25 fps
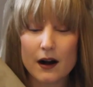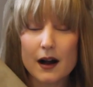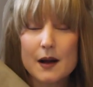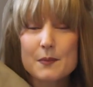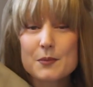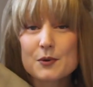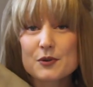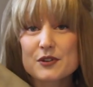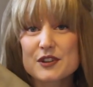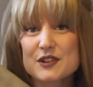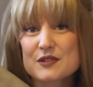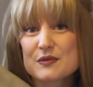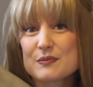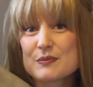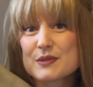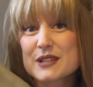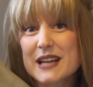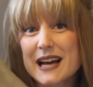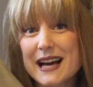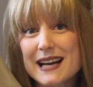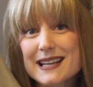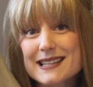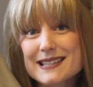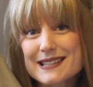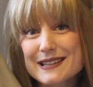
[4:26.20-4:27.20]
I bought this from
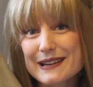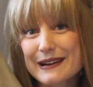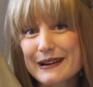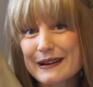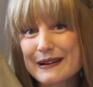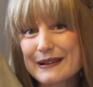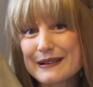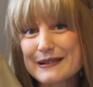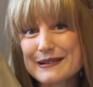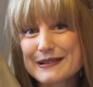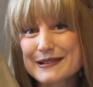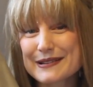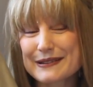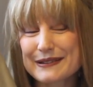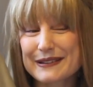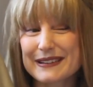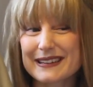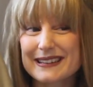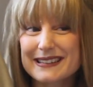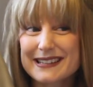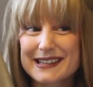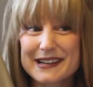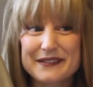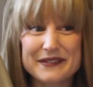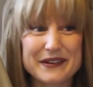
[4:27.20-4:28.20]
Tesco's.
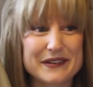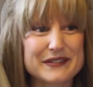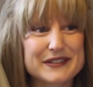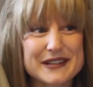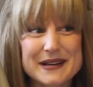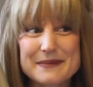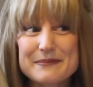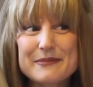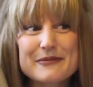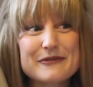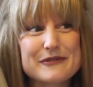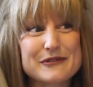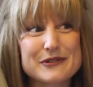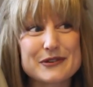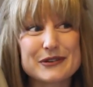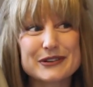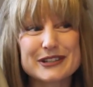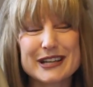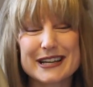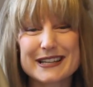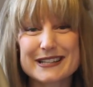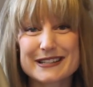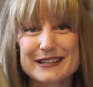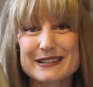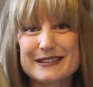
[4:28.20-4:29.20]
Honestly, as I've said before,
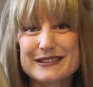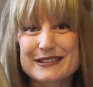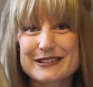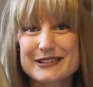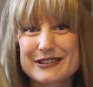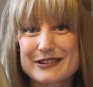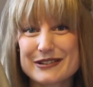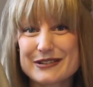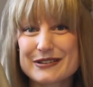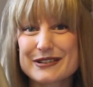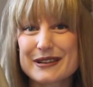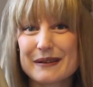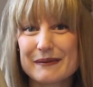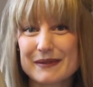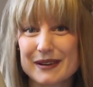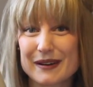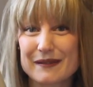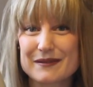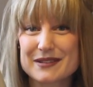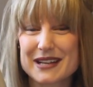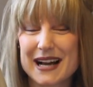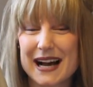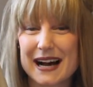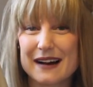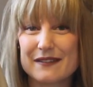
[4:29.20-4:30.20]
Tesco's do
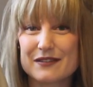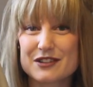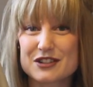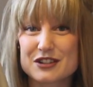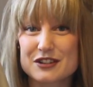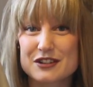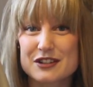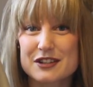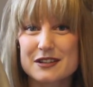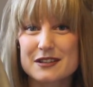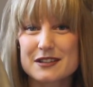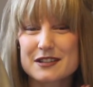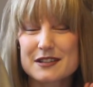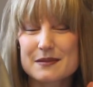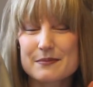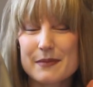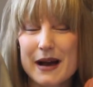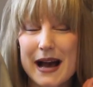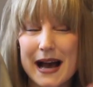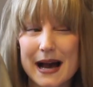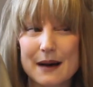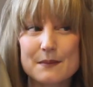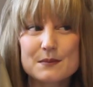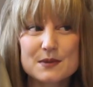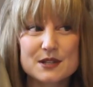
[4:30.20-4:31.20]
sometimes have just
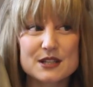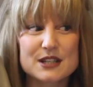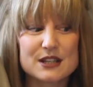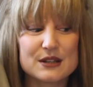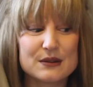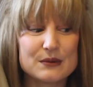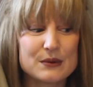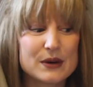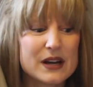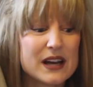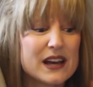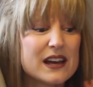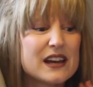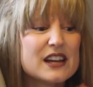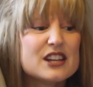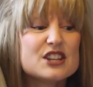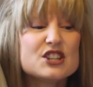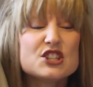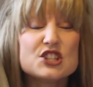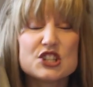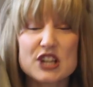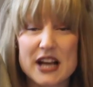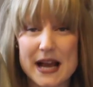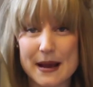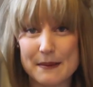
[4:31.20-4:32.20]
some absolute
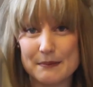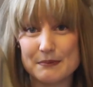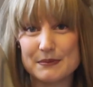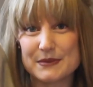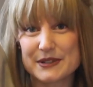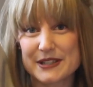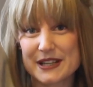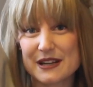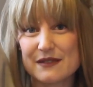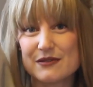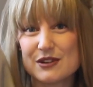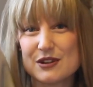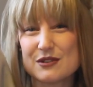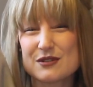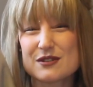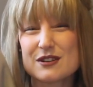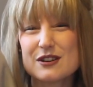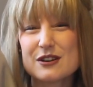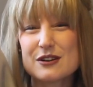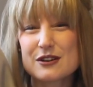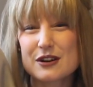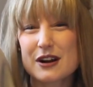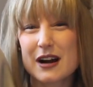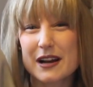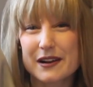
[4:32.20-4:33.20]
gems. If you
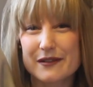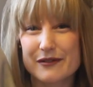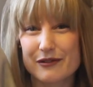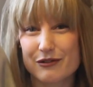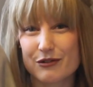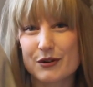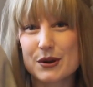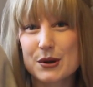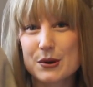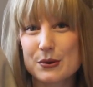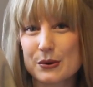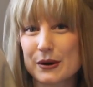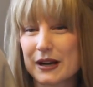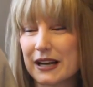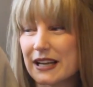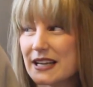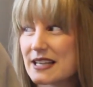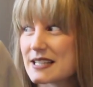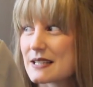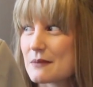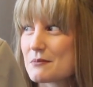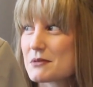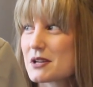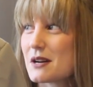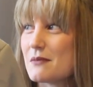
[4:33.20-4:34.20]
look kind of
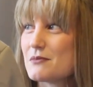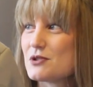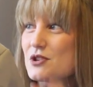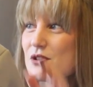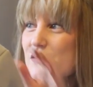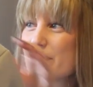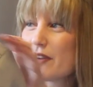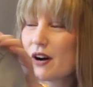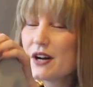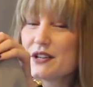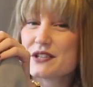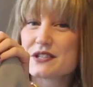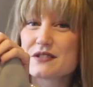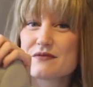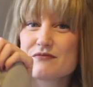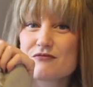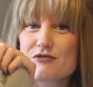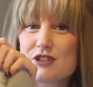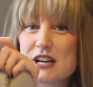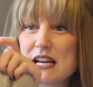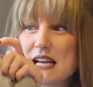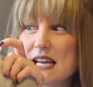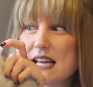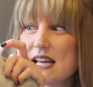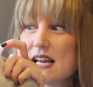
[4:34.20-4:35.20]
frequently, sometimes you find
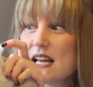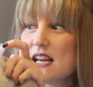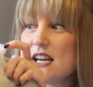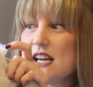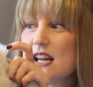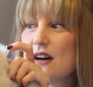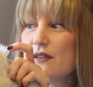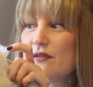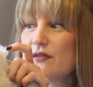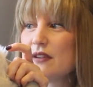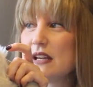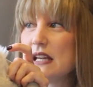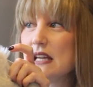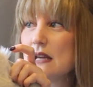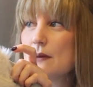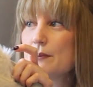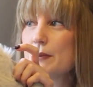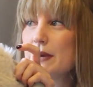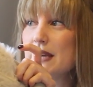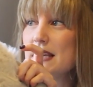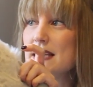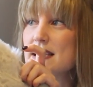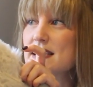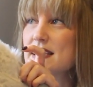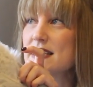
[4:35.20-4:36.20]
some really lovely
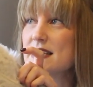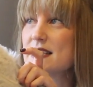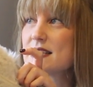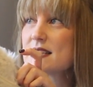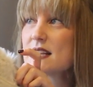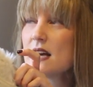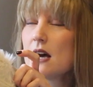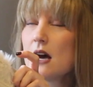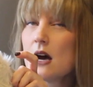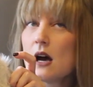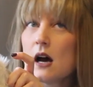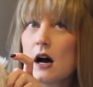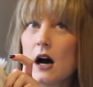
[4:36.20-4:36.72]
pieces.